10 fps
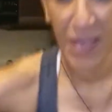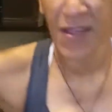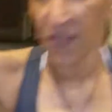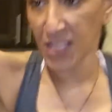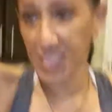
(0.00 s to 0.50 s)

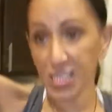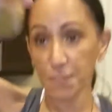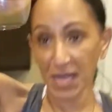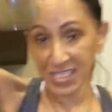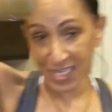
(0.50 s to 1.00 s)
Let's follow. This
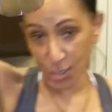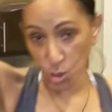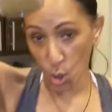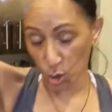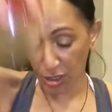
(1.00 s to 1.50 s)
is my
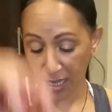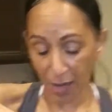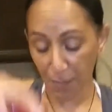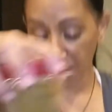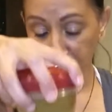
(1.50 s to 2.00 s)
sazon that
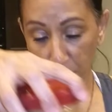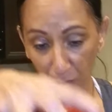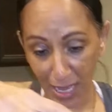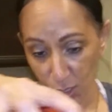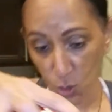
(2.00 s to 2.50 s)
I made from Now,
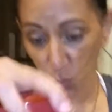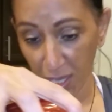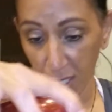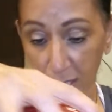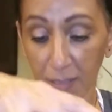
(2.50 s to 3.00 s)
what's in week.
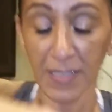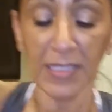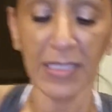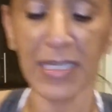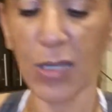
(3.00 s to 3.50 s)
there?
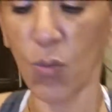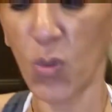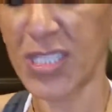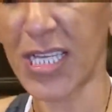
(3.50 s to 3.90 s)
Now, what